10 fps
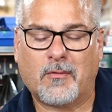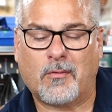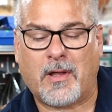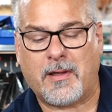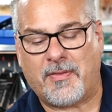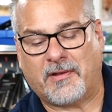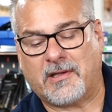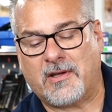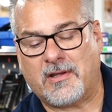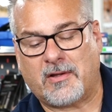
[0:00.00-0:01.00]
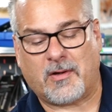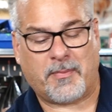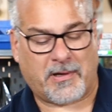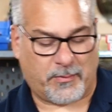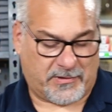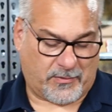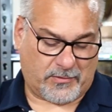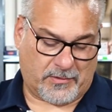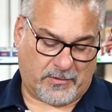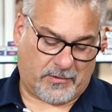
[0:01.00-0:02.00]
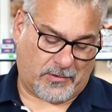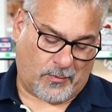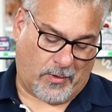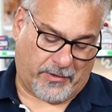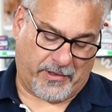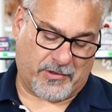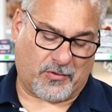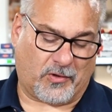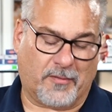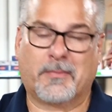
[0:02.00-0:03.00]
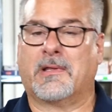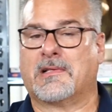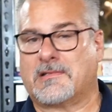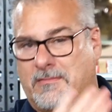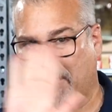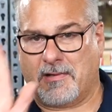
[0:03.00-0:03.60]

Well, I, I, think they could have done a little better with the, the, the quality control of them, but that's